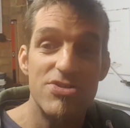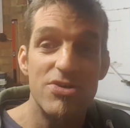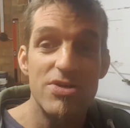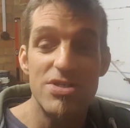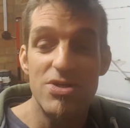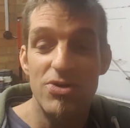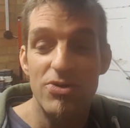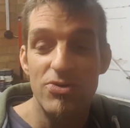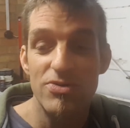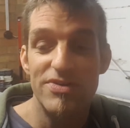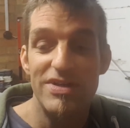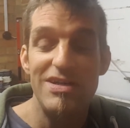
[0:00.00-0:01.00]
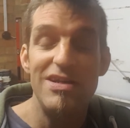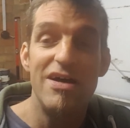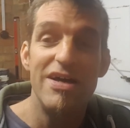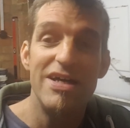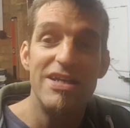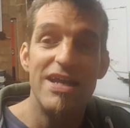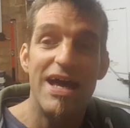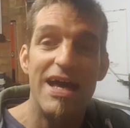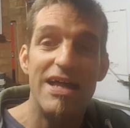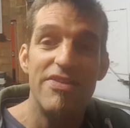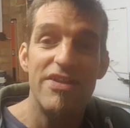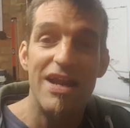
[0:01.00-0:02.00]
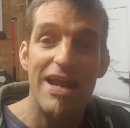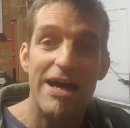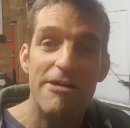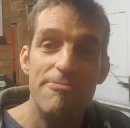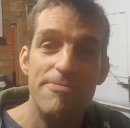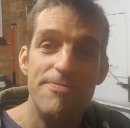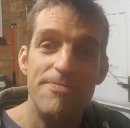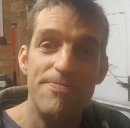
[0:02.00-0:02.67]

song is called The Lion and the Lamb.